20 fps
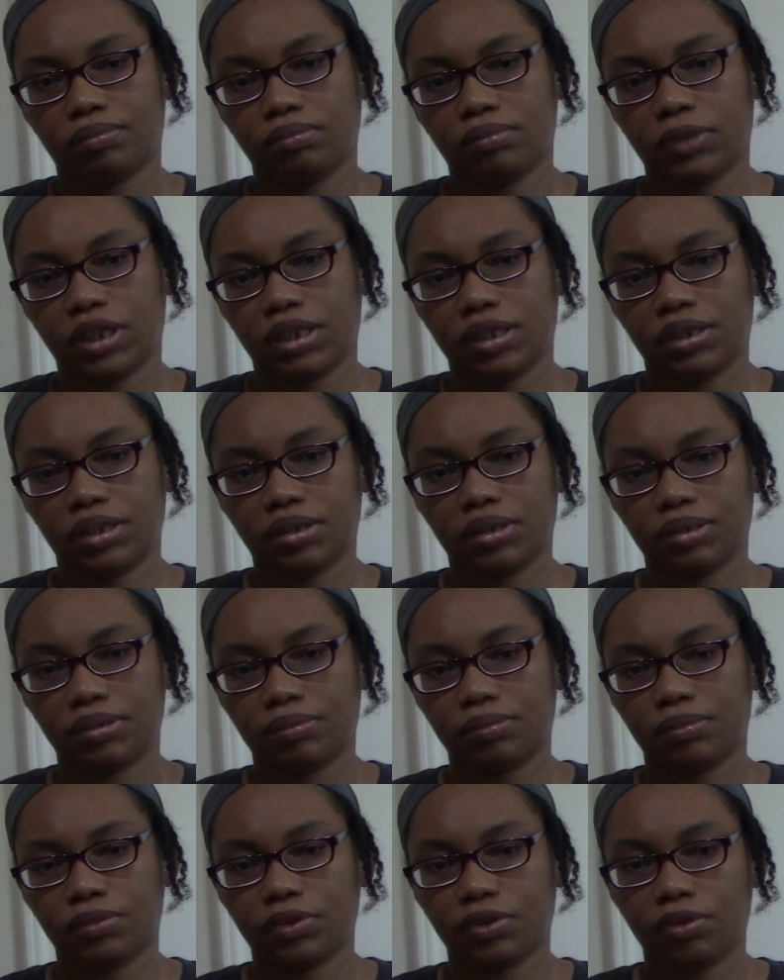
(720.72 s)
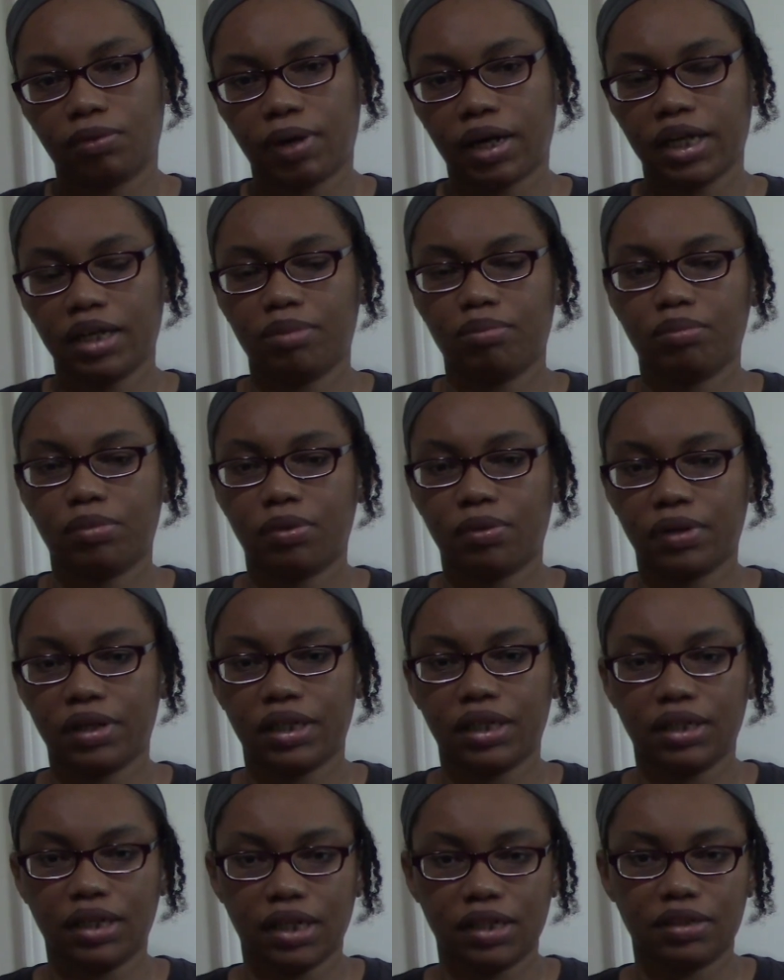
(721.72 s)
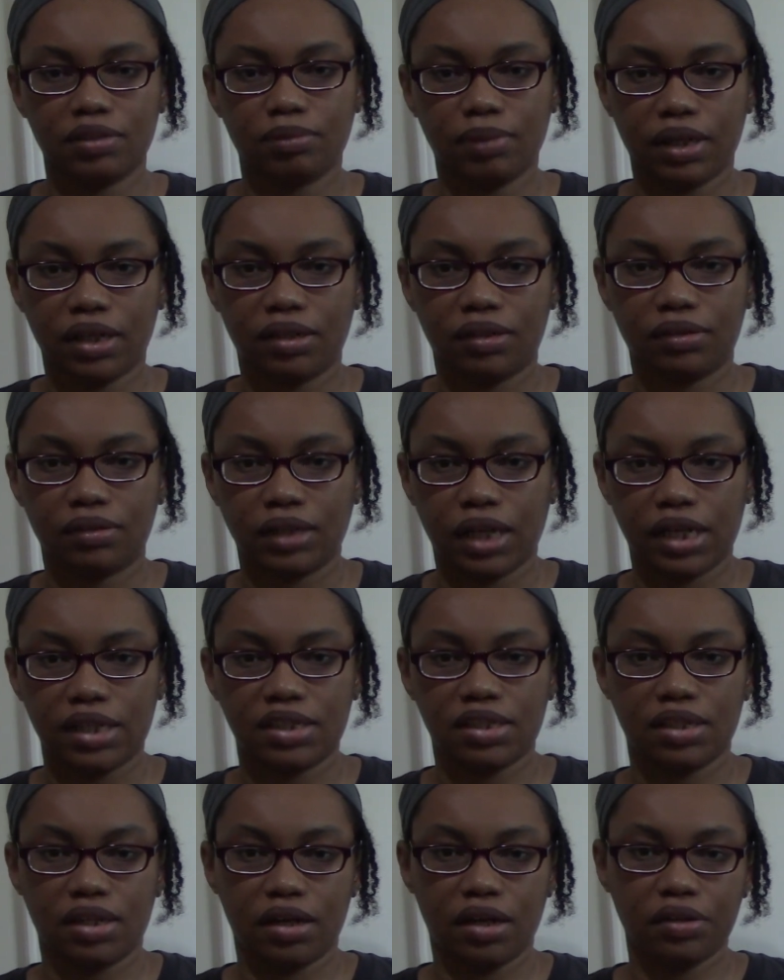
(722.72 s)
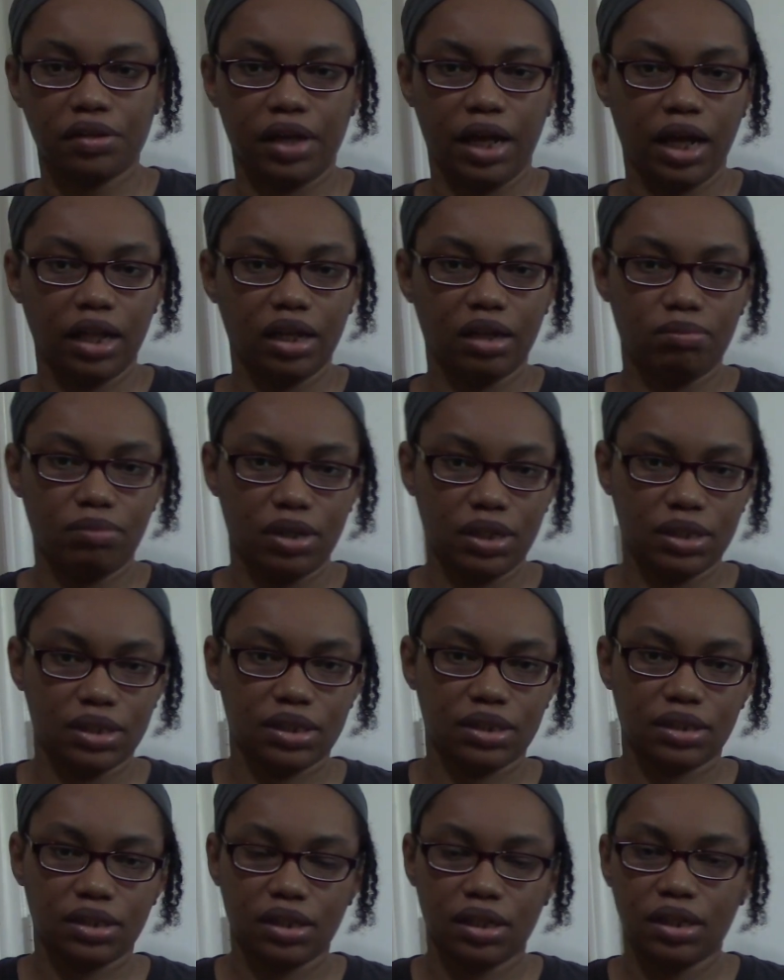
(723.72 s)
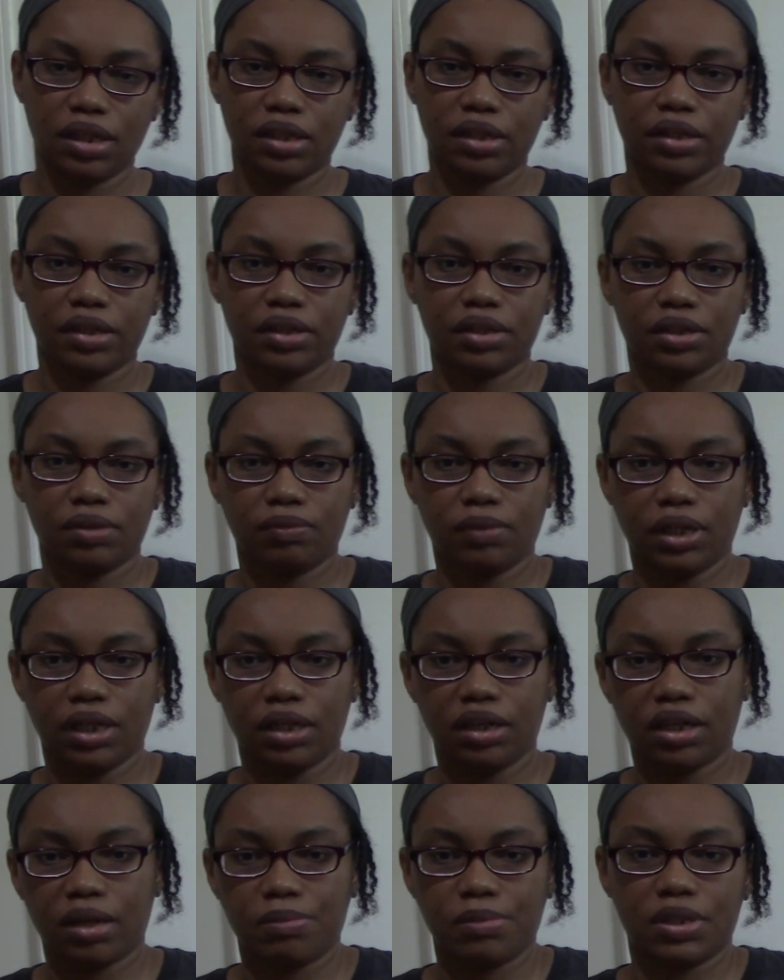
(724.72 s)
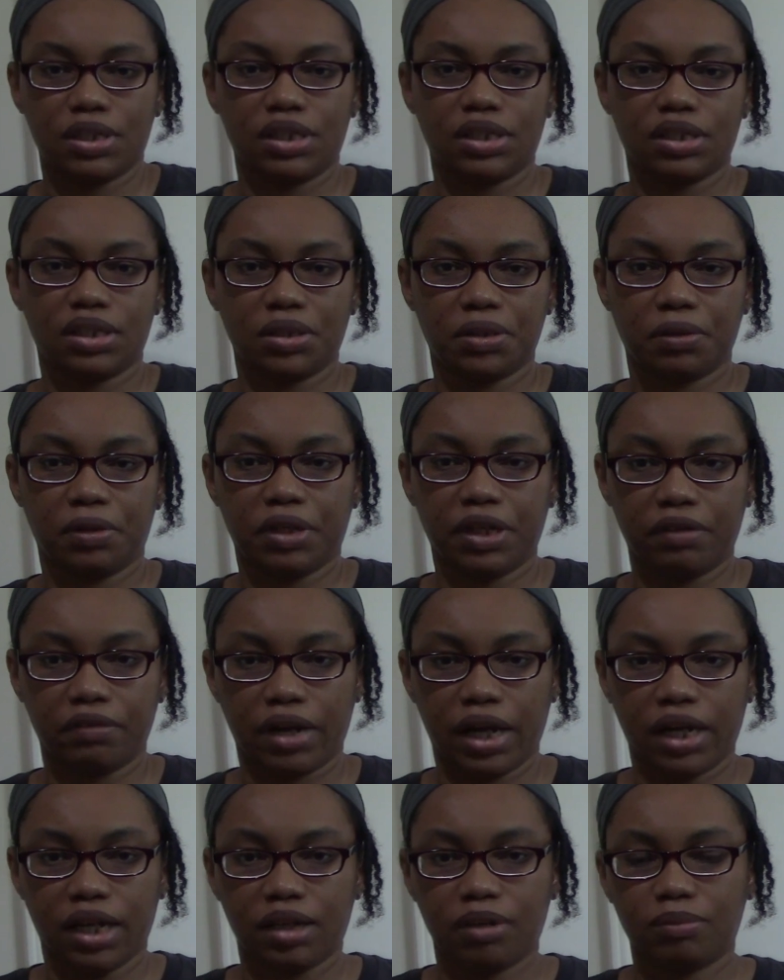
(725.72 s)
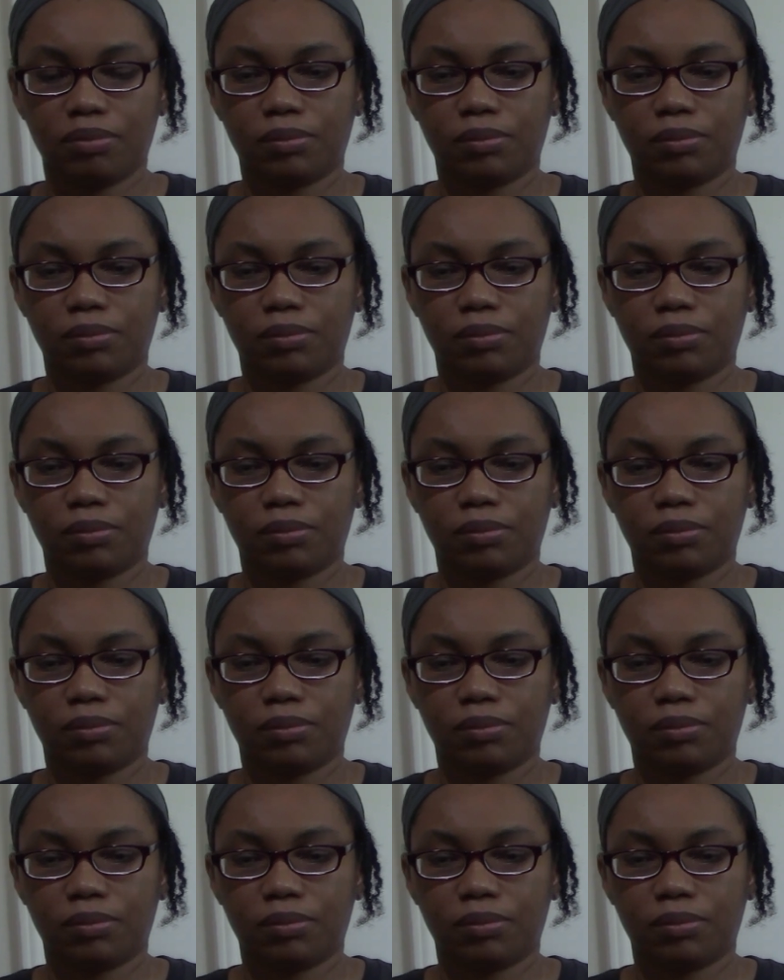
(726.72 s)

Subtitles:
is quite important, as well as the other elements when it comes to story writing.